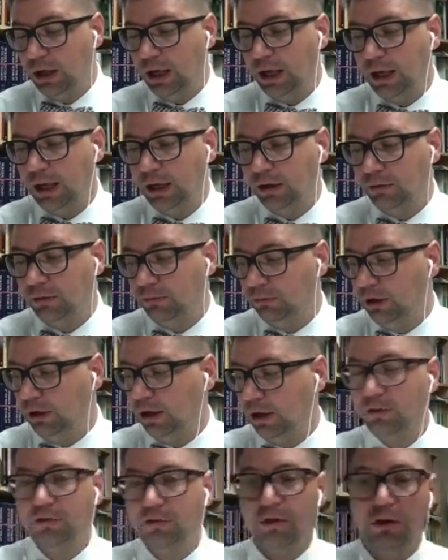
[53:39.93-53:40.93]
and
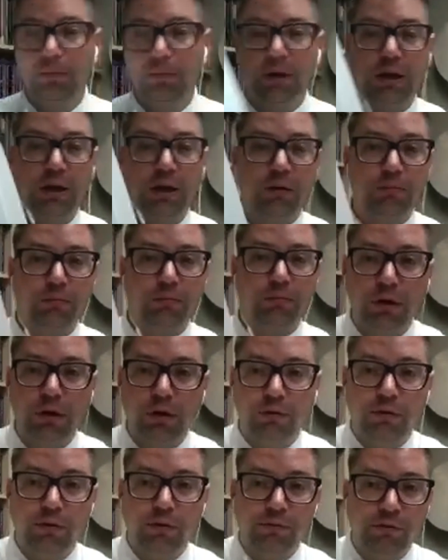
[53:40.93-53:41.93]
just try to make it,
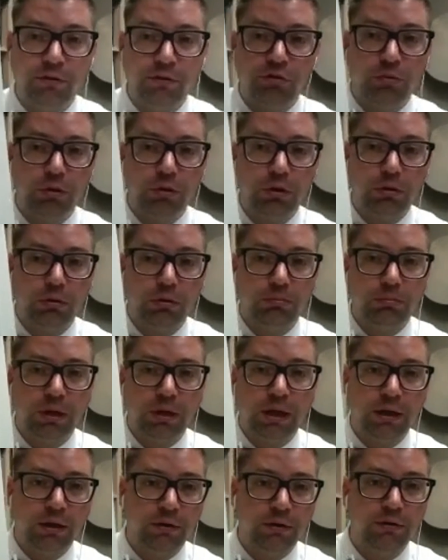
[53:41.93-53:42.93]
visual
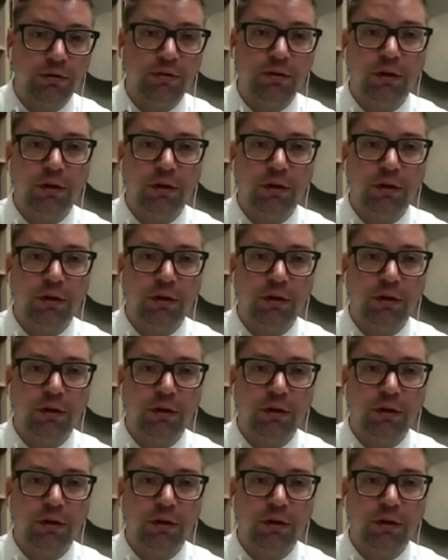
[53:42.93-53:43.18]
and